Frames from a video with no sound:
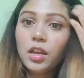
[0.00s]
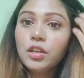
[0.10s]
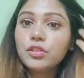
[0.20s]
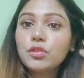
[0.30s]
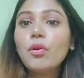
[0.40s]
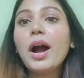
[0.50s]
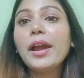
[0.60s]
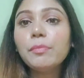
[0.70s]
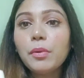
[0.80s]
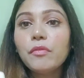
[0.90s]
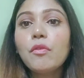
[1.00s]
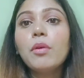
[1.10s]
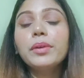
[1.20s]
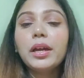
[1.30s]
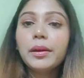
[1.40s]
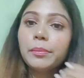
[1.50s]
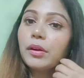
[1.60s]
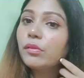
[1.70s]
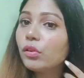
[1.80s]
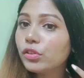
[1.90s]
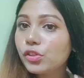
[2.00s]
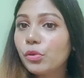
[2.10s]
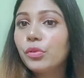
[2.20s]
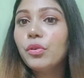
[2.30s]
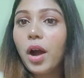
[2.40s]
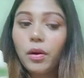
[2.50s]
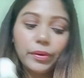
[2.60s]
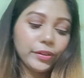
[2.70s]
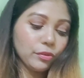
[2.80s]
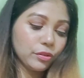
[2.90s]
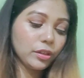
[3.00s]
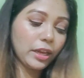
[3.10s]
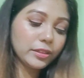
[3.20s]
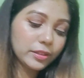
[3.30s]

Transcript: So I have performed, I'm gonna show you how I utilize